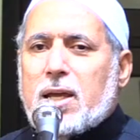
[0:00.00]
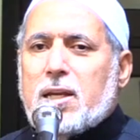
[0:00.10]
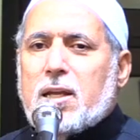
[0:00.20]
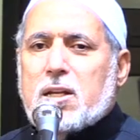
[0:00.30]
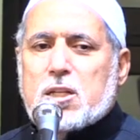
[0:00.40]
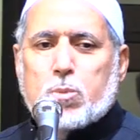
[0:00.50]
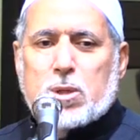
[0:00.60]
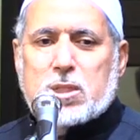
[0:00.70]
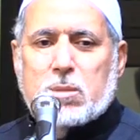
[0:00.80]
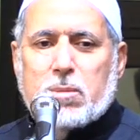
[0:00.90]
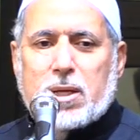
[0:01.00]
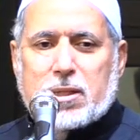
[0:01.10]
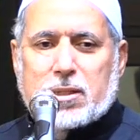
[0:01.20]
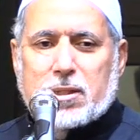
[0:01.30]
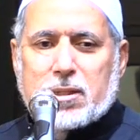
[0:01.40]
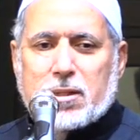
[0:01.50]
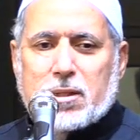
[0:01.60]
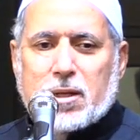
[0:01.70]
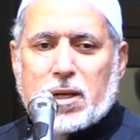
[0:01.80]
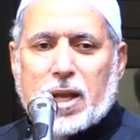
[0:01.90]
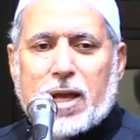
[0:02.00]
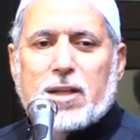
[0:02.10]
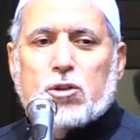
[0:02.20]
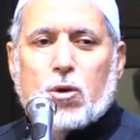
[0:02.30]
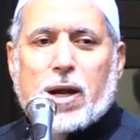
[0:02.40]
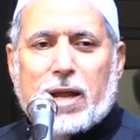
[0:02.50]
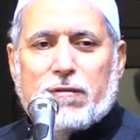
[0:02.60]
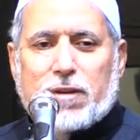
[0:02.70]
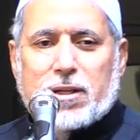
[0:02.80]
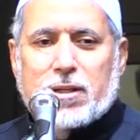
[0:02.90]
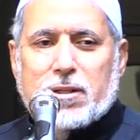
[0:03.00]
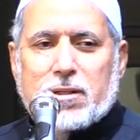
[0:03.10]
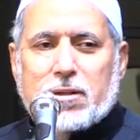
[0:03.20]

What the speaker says: any responsibility, light or heavy.